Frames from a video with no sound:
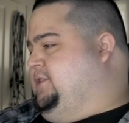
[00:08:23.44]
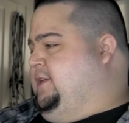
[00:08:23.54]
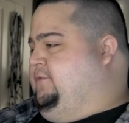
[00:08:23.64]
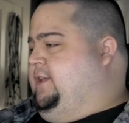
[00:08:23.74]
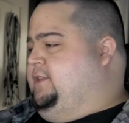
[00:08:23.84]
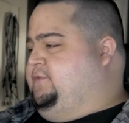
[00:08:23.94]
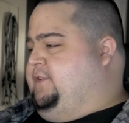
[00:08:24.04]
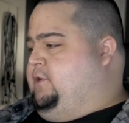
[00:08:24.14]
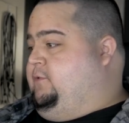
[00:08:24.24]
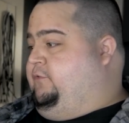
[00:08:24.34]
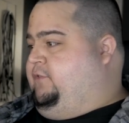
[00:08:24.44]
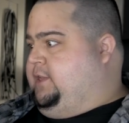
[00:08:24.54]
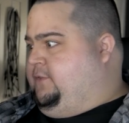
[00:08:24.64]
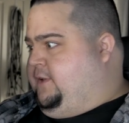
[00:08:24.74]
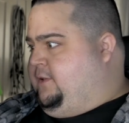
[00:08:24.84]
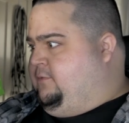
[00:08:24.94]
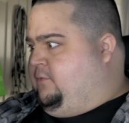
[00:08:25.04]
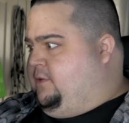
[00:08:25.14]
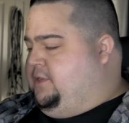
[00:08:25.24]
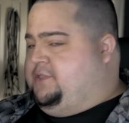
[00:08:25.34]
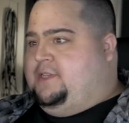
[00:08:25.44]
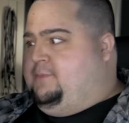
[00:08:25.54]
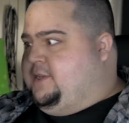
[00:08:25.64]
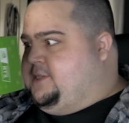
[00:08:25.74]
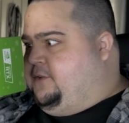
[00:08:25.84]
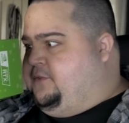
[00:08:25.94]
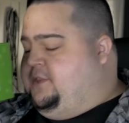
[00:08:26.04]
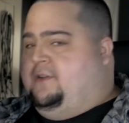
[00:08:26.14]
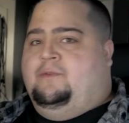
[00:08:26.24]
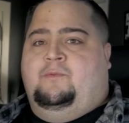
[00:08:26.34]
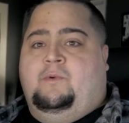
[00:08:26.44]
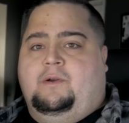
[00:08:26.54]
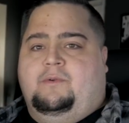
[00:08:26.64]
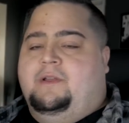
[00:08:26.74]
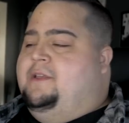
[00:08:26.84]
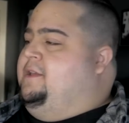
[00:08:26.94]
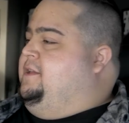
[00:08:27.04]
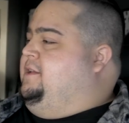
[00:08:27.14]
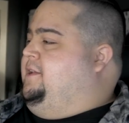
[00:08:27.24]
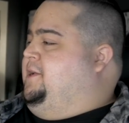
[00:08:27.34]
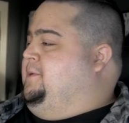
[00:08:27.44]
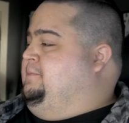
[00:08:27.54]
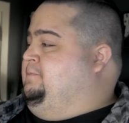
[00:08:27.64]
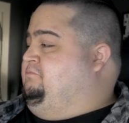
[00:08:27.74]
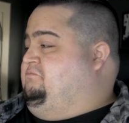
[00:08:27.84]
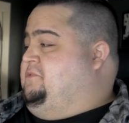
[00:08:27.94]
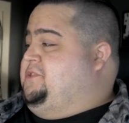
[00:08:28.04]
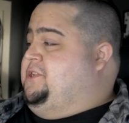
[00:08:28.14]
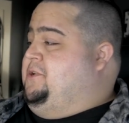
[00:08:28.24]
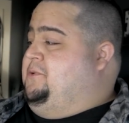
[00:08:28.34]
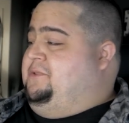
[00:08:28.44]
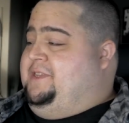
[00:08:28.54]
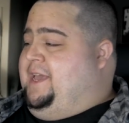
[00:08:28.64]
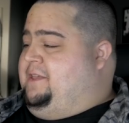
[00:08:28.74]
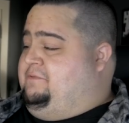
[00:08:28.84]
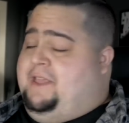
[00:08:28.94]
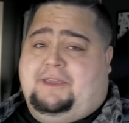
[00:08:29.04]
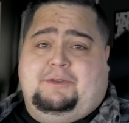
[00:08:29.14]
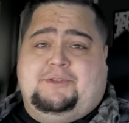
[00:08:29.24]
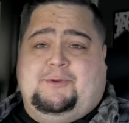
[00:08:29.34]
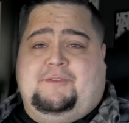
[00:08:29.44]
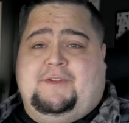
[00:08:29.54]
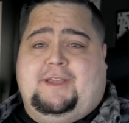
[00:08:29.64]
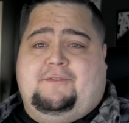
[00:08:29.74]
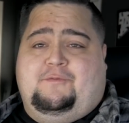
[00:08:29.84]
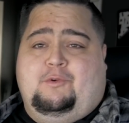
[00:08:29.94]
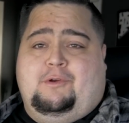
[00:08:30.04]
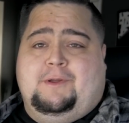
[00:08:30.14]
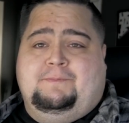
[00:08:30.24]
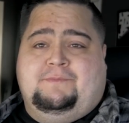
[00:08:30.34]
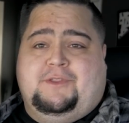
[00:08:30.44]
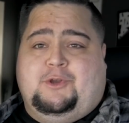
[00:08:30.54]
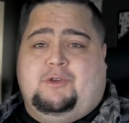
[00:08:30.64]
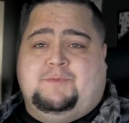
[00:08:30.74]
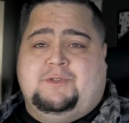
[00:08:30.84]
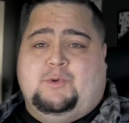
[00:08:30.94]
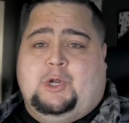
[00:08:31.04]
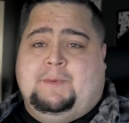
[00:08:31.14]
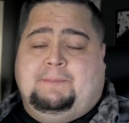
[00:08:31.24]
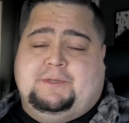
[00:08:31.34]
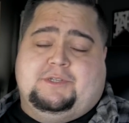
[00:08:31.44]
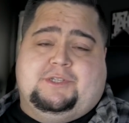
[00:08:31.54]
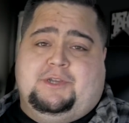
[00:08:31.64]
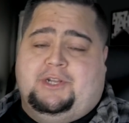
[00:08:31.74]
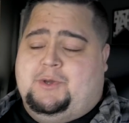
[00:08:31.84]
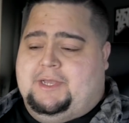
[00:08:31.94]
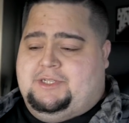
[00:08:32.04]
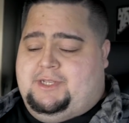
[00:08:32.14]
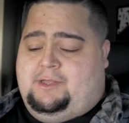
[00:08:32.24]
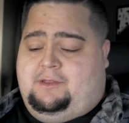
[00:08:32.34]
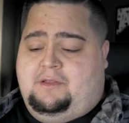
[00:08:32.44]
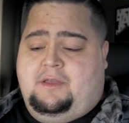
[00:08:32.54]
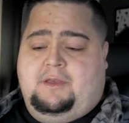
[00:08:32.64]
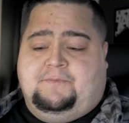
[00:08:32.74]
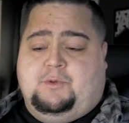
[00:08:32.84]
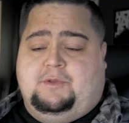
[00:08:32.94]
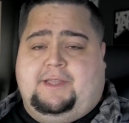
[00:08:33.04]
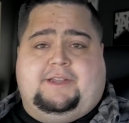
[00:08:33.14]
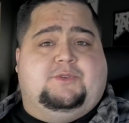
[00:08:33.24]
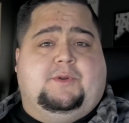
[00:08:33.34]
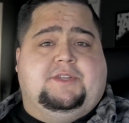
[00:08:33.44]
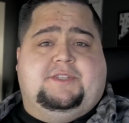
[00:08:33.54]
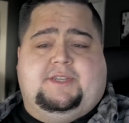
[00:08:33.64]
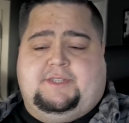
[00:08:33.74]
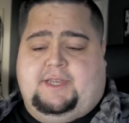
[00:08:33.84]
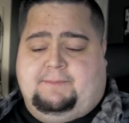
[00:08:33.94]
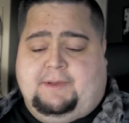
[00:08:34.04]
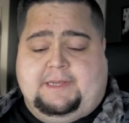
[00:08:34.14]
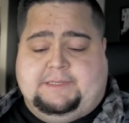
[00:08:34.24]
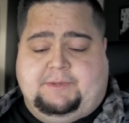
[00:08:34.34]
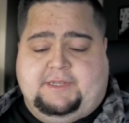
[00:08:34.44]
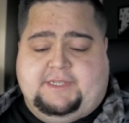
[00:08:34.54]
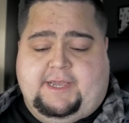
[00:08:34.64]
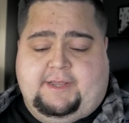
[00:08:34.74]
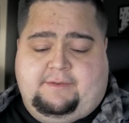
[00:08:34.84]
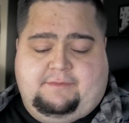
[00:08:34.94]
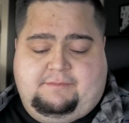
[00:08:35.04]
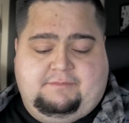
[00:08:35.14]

uh, it is very reflective. I can really see myself in there. Whoa. Um, so yeah, thank you to NVIDIA for the Christmas ornament. But just so you know, I still would like a twenty sixty and possibly a Titan,